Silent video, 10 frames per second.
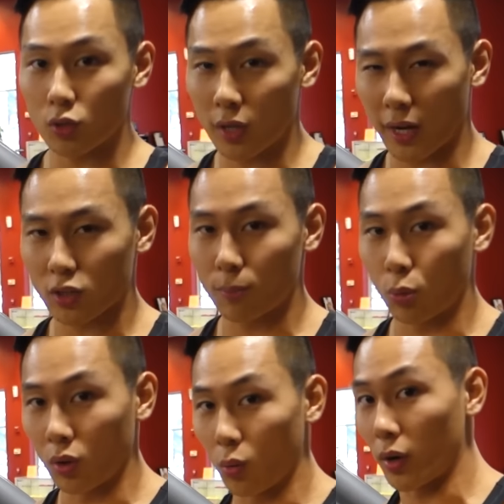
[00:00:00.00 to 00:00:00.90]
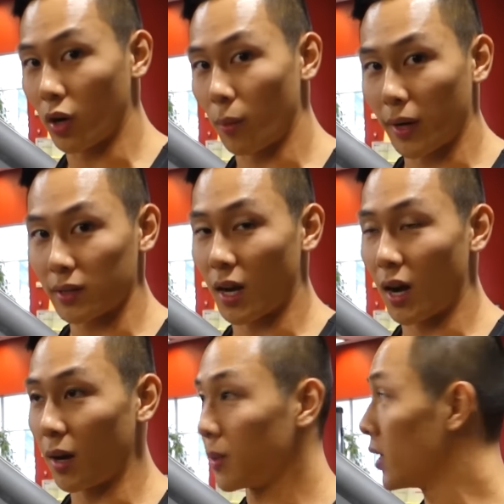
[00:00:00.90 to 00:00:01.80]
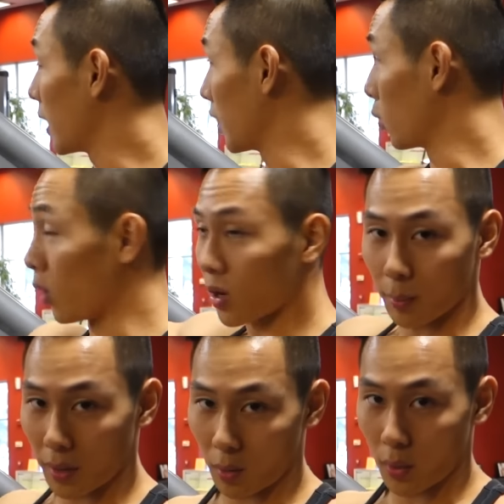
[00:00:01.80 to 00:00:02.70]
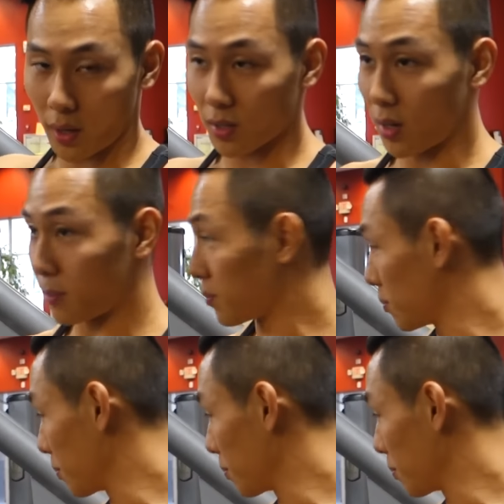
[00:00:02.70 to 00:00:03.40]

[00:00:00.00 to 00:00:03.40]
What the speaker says: You can actually pull it one arm at a time, and it will come down one at a time.